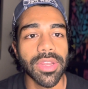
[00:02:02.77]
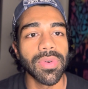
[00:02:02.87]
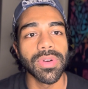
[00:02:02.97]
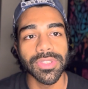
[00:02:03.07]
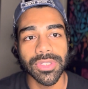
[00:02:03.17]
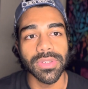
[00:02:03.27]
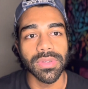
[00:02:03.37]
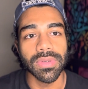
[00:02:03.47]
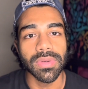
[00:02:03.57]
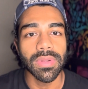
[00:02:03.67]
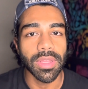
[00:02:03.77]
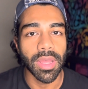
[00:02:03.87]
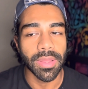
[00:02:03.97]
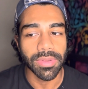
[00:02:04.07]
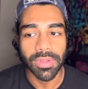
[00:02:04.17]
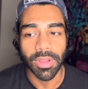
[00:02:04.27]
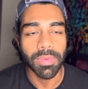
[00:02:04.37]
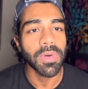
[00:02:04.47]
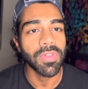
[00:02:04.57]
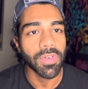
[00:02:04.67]
order to
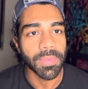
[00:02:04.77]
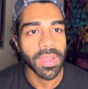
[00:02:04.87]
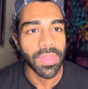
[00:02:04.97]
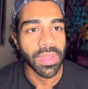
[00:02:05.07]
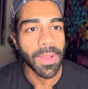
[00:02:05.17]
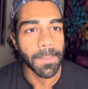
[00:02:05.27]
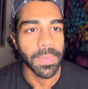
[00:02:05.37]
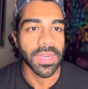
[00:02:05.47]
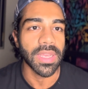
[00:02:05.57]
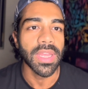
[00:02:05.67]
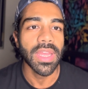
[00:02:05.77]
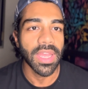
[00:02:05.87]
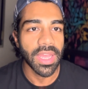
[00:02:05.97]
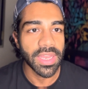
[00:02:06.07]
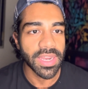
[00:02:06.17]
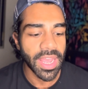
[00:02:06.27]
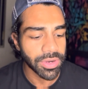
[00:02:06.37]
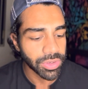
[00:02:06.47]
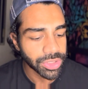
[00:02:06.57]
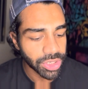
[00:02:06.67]
perform at the company and at
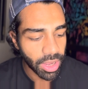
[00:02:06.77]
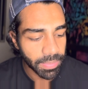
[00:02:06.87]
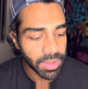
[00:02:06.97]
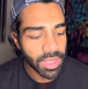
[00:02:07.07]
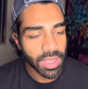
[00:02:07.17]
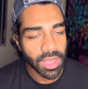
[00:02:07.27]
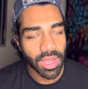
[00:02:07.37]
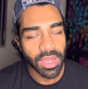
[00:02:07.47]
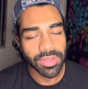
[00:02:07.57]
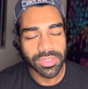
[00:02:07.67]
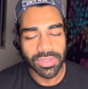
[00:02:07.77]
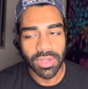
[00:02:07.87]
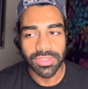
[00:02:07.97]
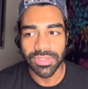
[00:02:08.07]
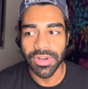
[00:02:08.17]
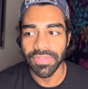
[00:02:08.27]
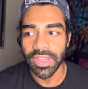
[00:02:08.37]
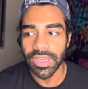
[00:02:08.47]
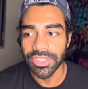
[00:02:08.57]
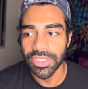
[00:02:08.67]
your job. There's also
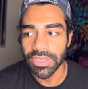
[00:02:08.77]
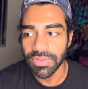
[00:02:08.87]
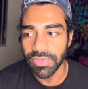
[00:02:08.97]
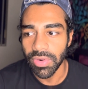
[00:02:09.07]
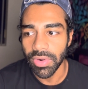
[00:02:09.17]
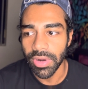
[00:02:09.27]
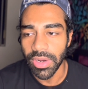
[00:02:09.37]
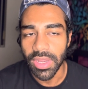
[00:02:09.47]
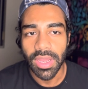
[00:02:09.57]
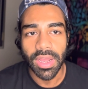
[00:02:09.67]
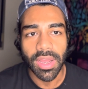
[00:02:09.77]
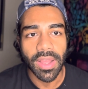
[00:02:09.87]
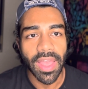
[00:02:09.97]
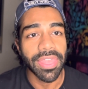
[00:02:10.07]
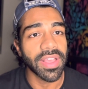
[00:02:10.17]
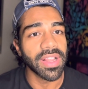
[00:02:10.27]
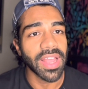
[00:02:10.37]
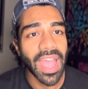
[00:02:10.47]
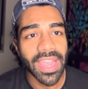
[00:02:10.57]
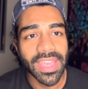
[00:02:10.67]
certification for ethical
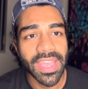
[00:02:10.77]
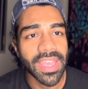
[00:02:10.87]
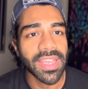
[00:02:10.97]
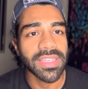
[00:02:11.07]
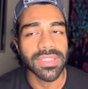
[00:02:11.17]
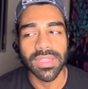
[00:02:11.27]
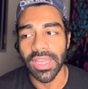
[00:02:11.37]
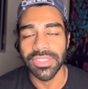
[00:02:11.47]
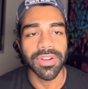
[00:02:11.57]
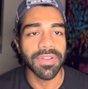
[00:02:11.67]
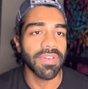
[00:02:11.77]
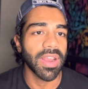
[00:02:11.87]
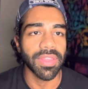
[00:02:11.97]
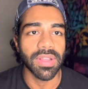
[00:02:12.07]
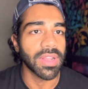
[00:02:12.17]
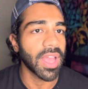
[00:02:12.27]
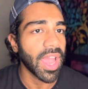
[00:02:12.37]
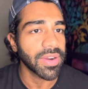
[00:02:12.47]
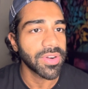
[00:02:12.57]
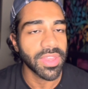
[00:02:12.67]
hacking, like certified ethical
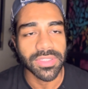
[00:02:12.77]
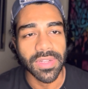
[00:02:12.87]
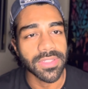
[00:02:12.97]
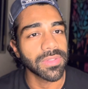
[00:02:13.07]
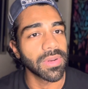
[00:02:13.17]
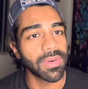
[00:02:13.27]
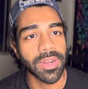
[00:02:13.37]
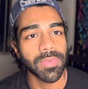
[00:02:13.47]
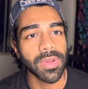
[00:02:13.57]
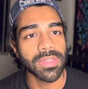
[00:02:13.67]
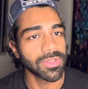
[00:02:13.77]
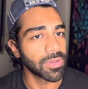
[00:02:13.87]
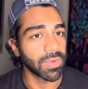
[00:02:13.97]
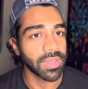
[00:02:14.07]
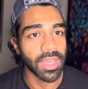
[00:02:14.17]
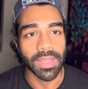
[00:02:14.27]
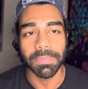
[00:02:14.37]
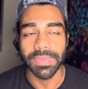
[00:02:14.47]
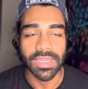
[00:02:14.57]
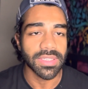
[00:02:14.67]
hacker. That's also a great one. So yeah,
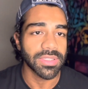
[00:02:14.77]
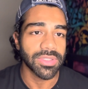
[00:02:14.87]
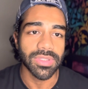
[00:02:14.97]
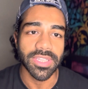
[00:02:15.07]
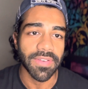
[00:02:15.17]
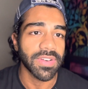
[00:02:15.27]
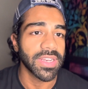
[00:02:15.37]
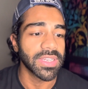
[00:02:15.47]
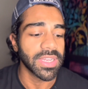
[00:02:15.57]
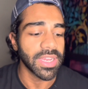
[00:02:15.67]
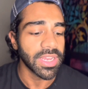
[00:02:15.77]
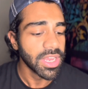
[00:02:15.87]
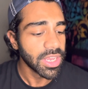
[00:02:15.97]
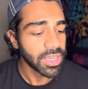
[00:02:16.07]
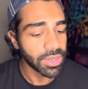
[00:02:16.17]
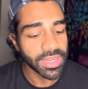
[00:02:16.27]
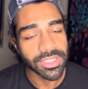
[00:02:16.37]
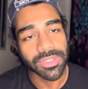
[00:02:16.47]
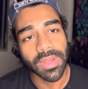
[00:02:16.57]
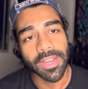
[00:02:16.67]
please definitely look
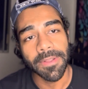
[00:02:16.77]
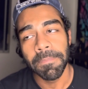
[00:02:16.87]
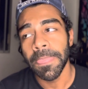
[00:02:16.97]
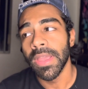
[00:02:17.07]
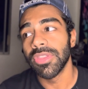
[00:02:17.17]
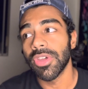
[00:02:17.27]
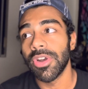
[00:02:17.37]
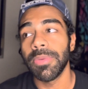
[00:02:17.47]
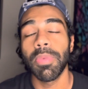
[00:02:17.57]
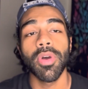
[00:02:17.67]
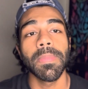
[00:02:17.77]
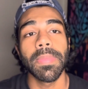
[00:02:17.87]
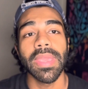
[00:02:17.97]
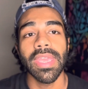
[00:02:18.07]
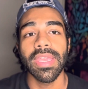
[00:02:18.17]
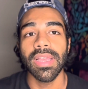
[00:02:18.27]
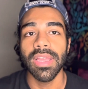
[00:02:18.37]
into it. Third point being,